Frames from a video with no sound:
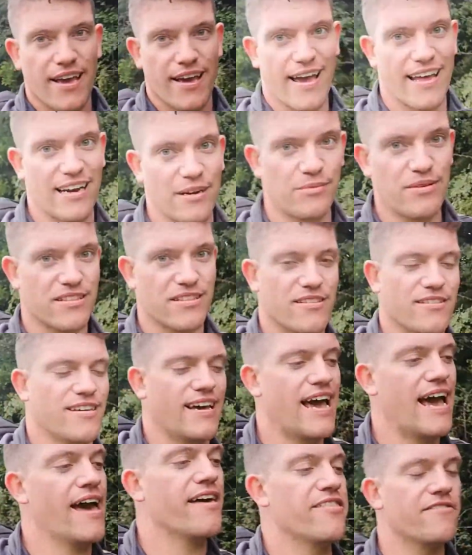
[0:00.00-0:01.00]
Anyway,
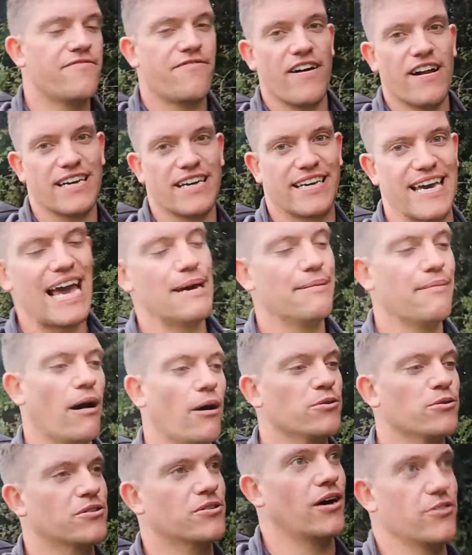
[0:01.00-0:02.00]
the fella came
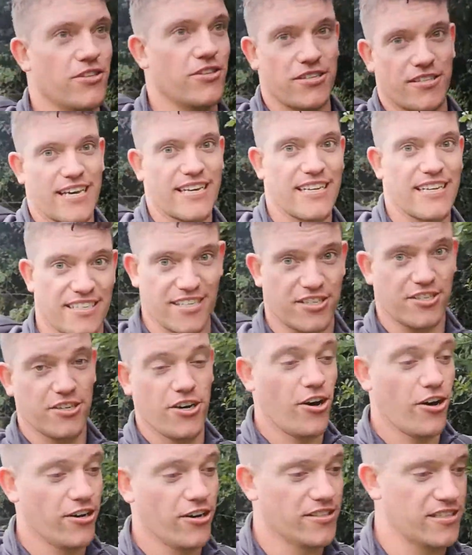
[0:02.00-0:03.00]
out, so I just said, "Is this
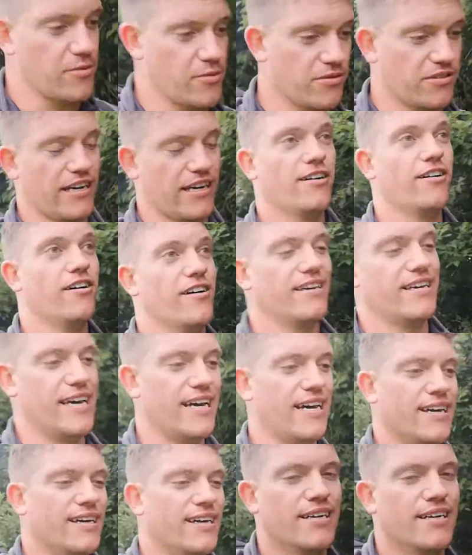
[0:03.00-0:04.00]
yours?" He was like, "Oh
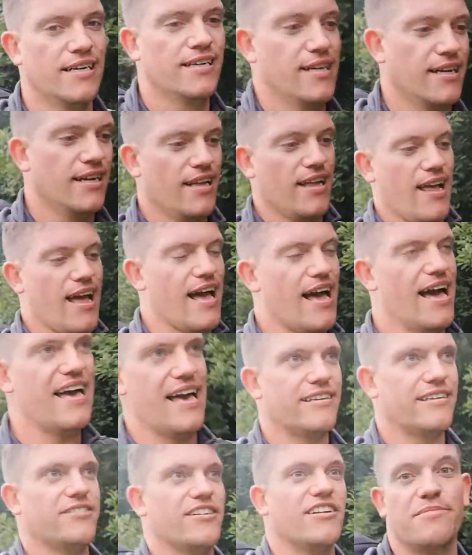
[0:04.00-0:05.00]
yeah."
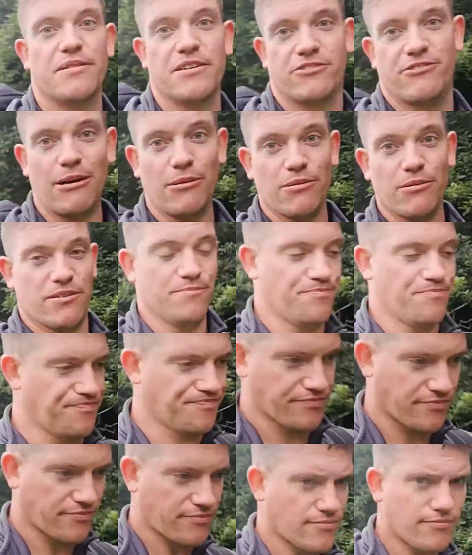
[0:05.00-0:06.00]
Yeah, so I had a big crack with him.
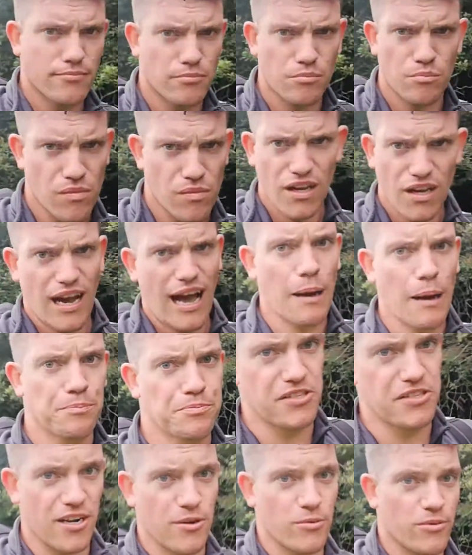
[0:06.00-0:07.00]

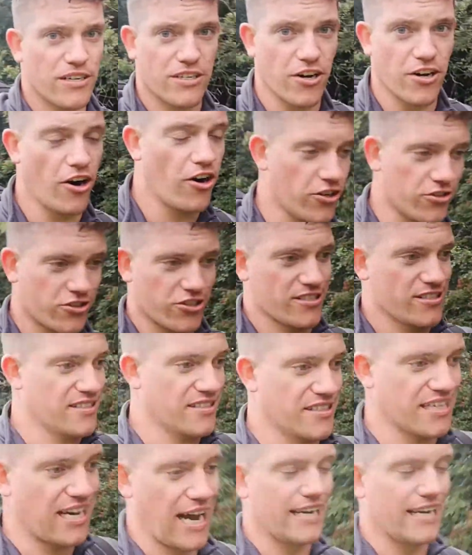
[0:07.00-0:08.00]
Absolutely gorgeous
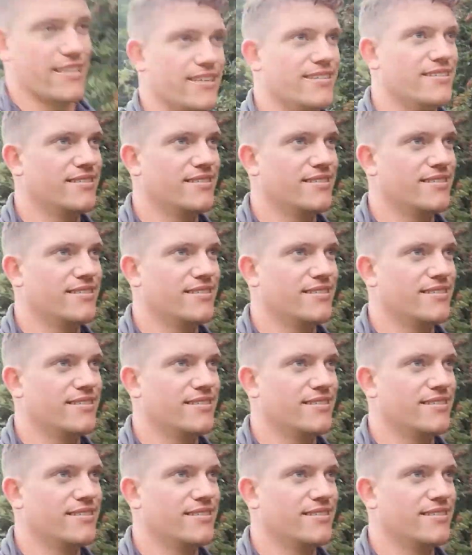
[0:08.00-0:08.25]
inside.